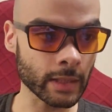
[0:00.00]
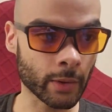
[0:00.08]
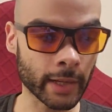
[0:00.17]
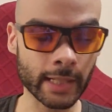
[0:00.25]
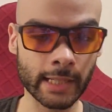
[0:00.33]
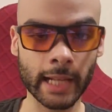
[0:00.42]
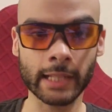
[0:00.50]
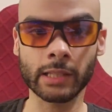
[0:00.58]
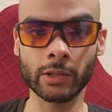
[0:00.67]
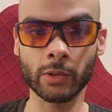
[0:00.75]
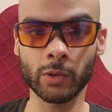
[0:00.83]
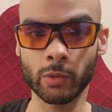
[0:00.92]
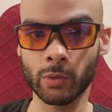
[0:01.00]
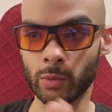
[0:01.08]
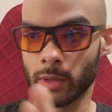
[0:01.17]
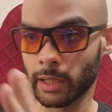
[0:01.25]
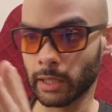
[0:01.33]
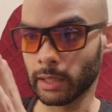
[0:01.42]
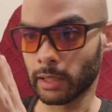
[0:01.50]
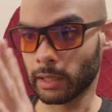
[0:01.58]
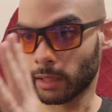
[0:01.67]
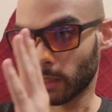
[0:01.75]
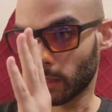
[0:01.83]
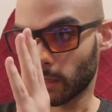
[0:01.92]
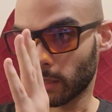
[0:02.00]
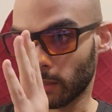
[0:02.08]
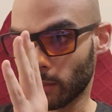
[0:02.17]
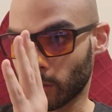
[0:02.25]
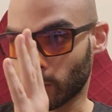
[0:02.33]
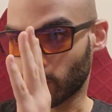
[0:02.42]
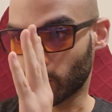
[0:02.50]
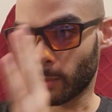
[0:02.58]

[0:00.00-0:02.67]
Alright, it's not until you know,